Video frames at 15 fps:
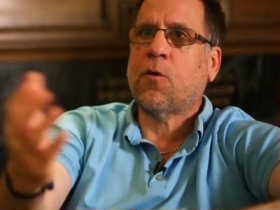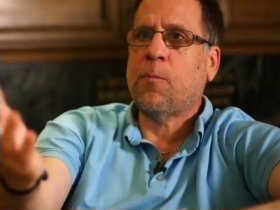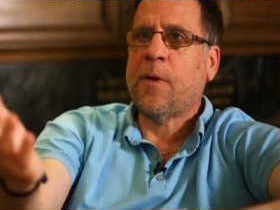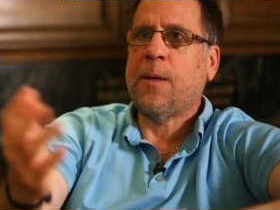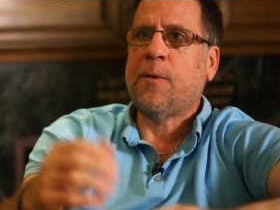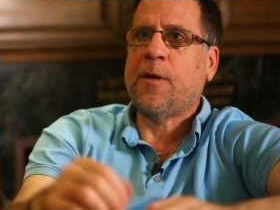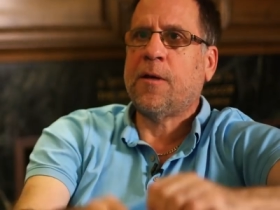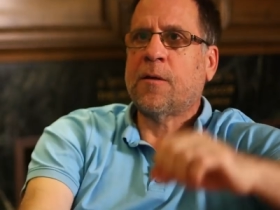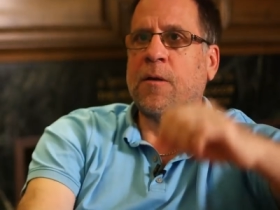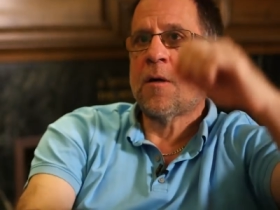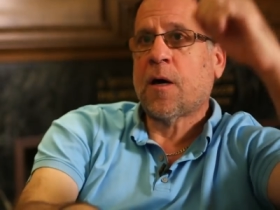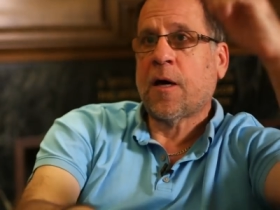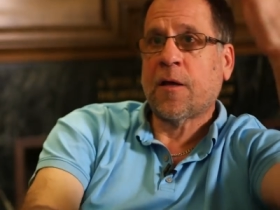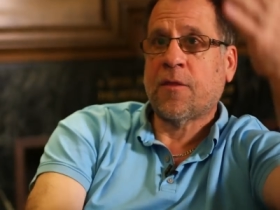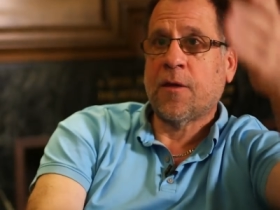Or maybe
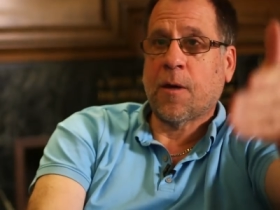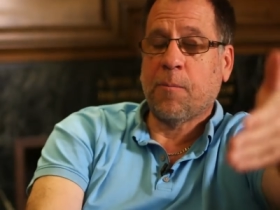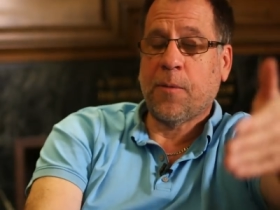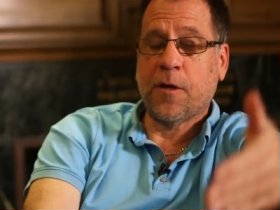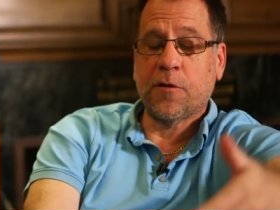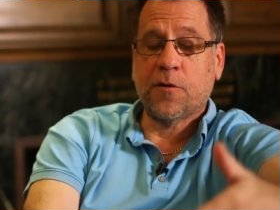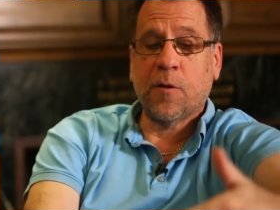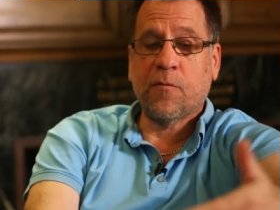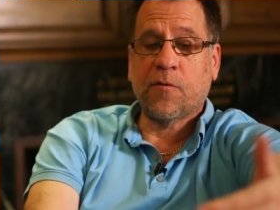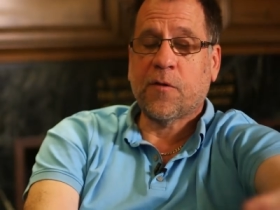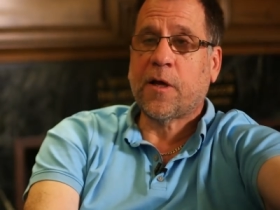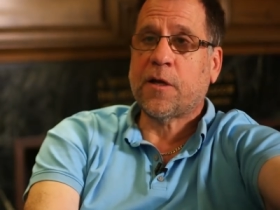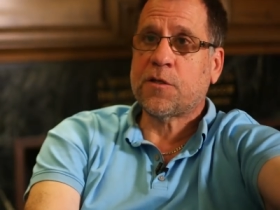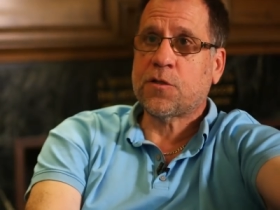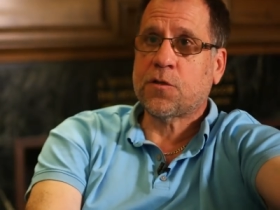I think a better term for
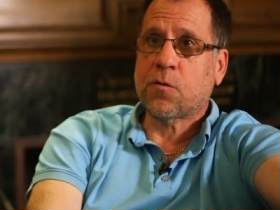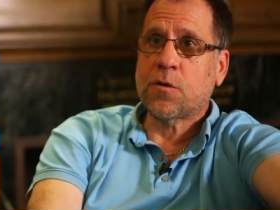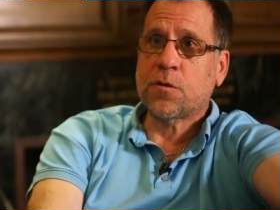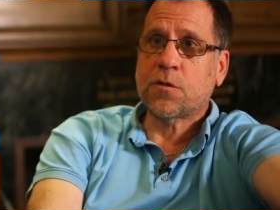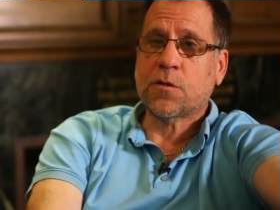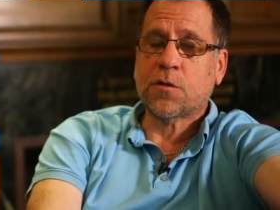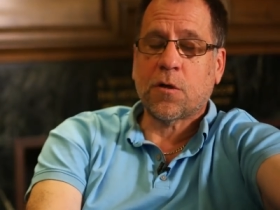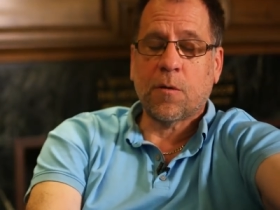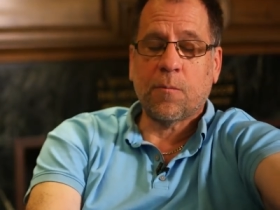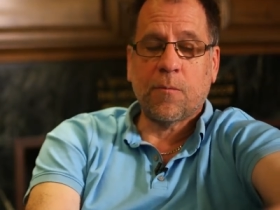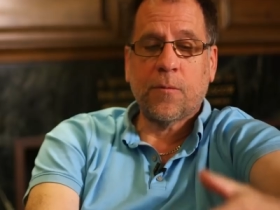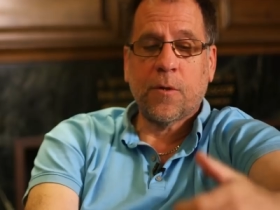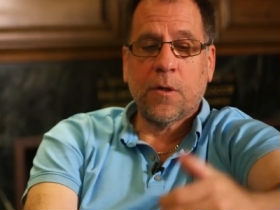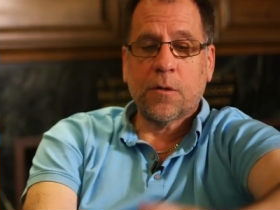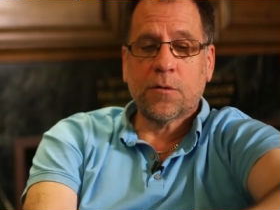that is Jordan's
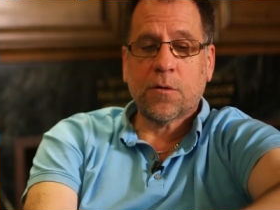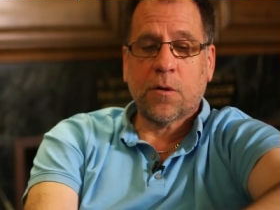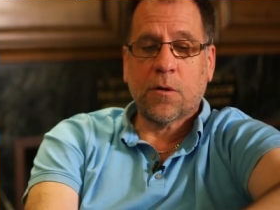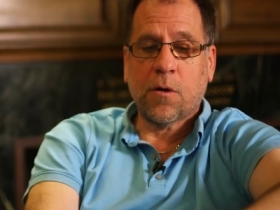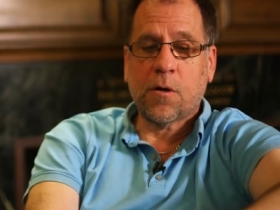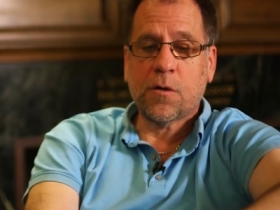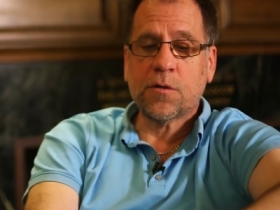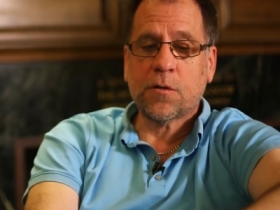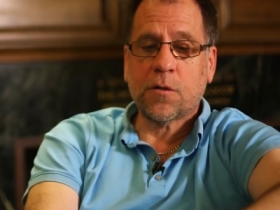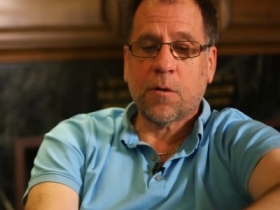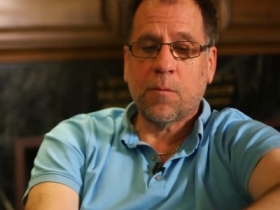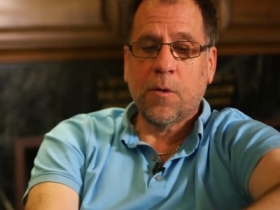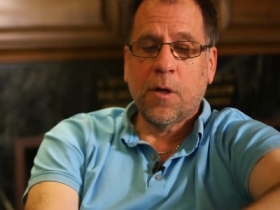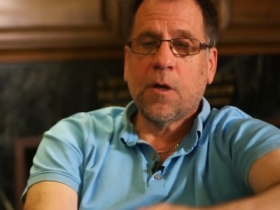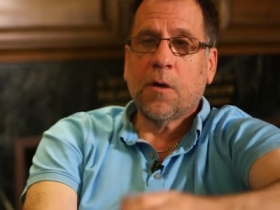term, Jordan Hall's
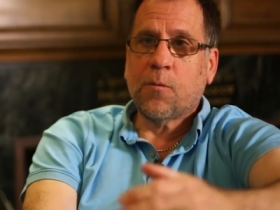term.